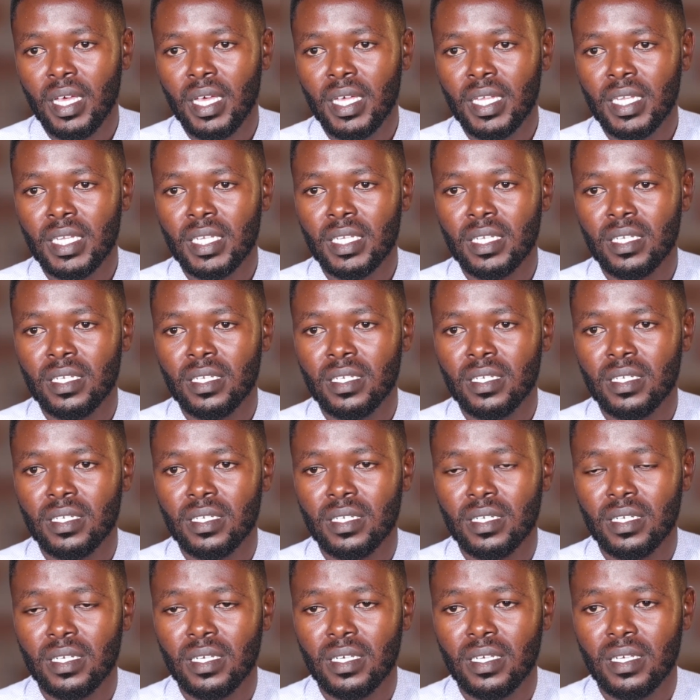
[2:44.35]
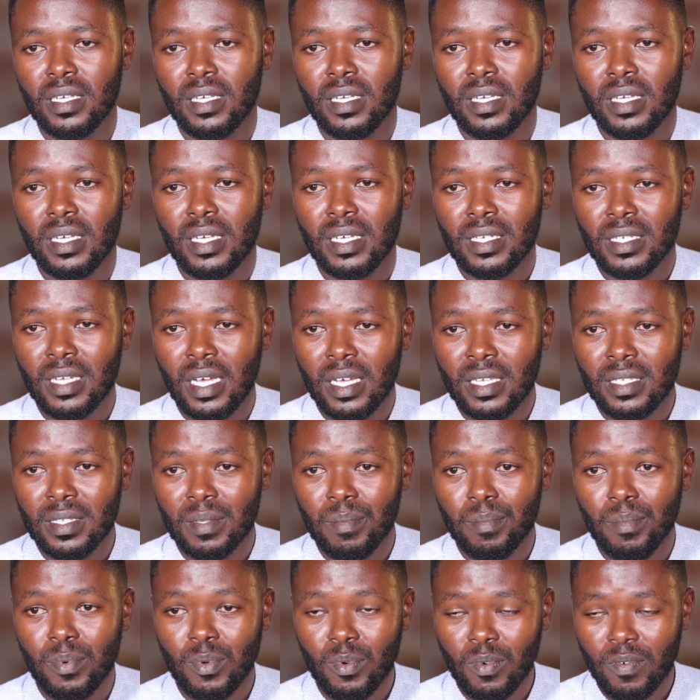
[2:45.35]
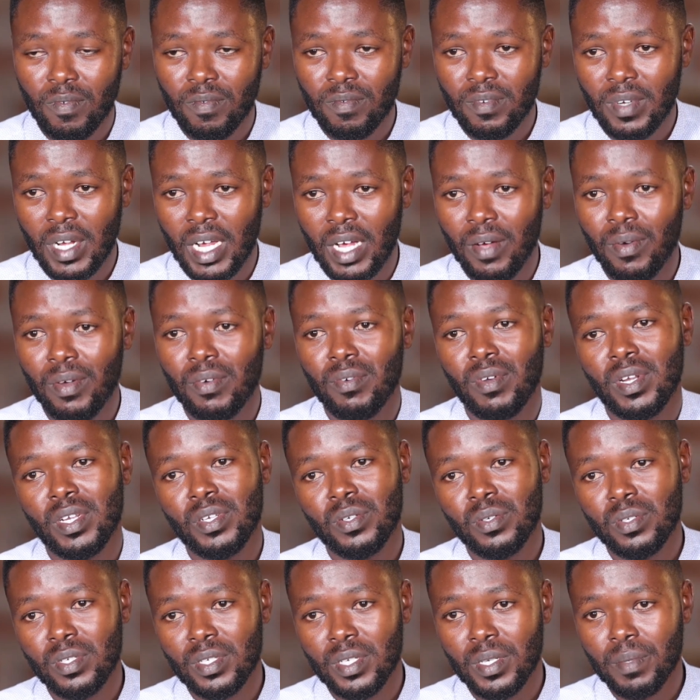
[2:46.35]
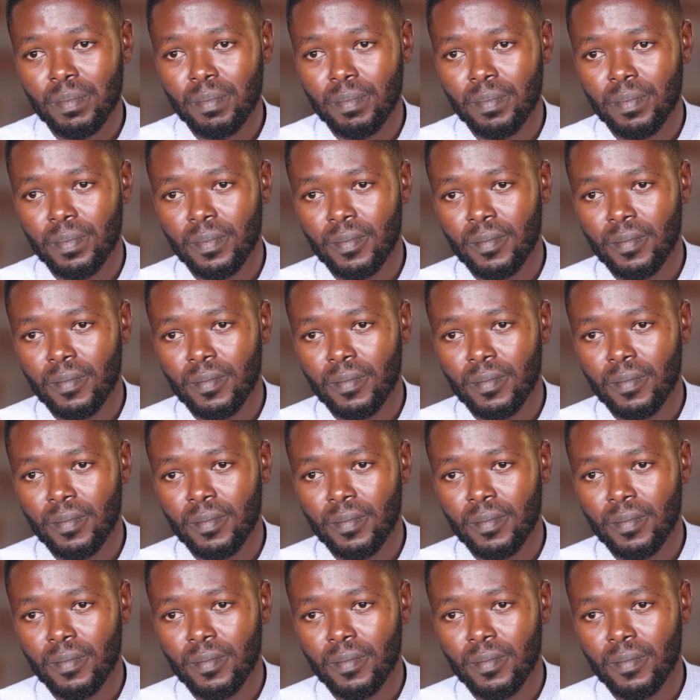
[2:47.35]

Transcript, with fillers: and it has improved our relationship.